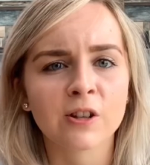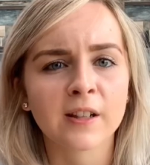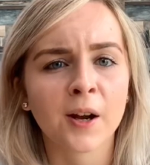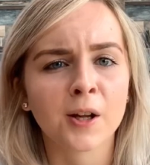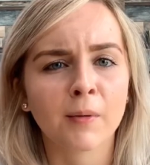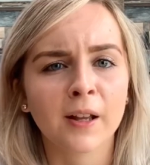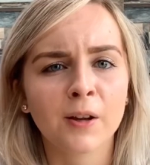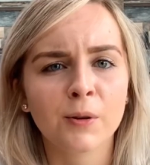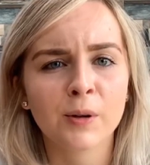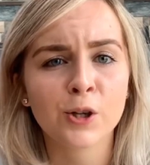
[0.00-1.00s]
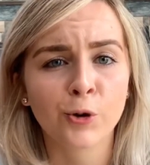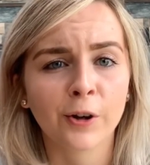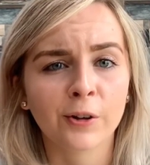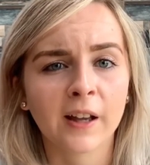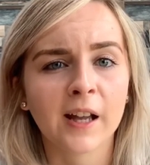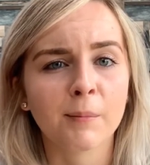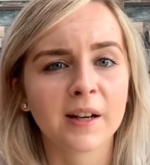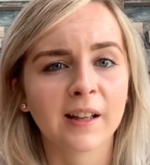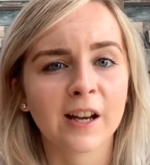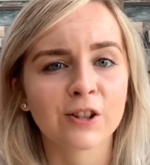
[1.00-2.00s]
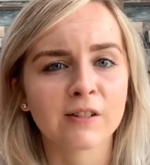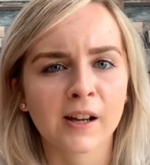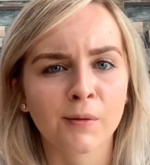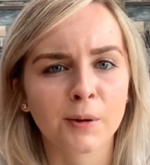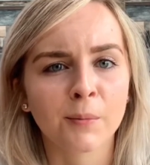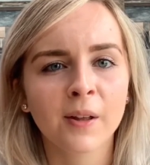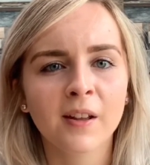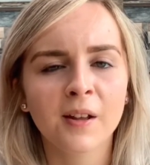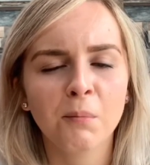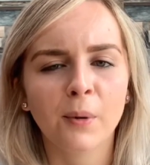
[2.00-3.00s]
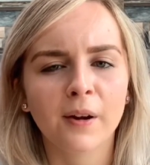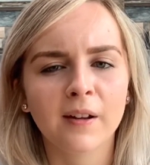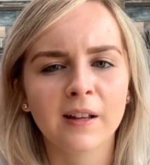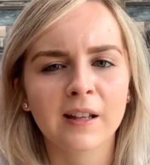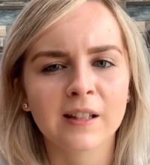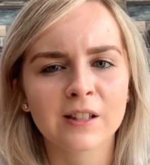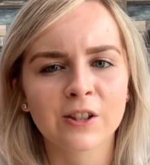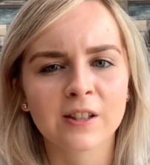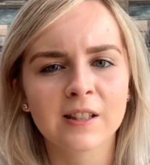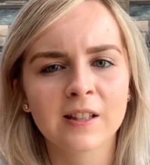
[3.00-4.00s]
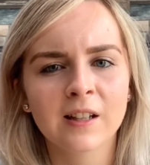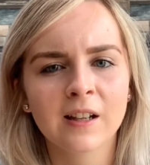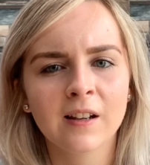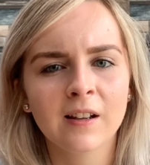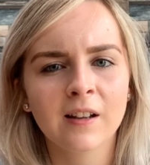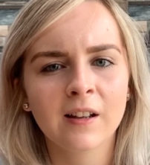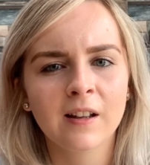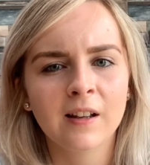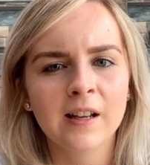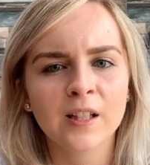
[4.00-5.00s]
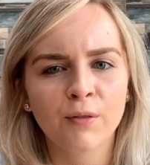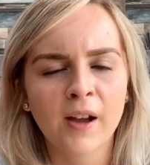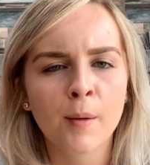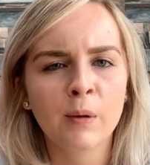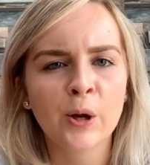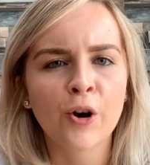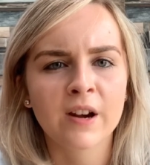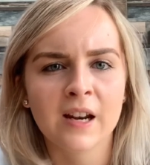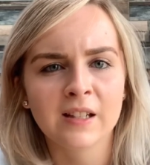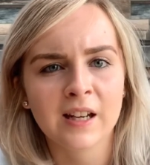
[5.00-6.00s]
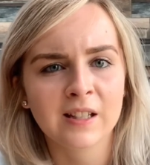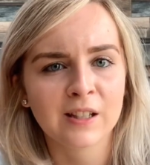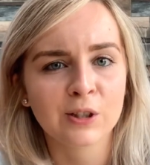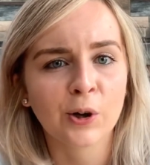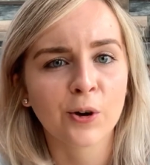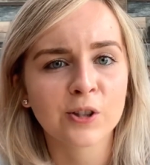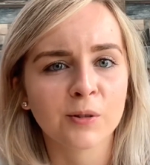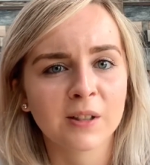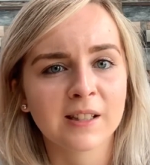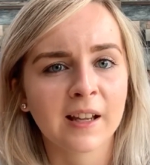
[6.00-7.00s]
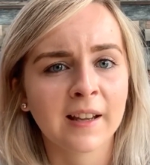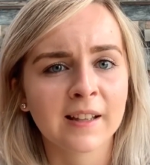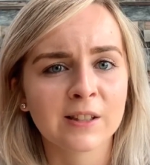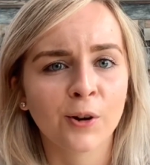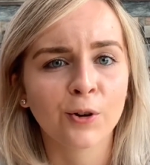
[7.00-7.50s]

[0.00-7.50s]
down him. Like, we struggle getting medication down him, but he's a family orientated dog, shall we say. He's not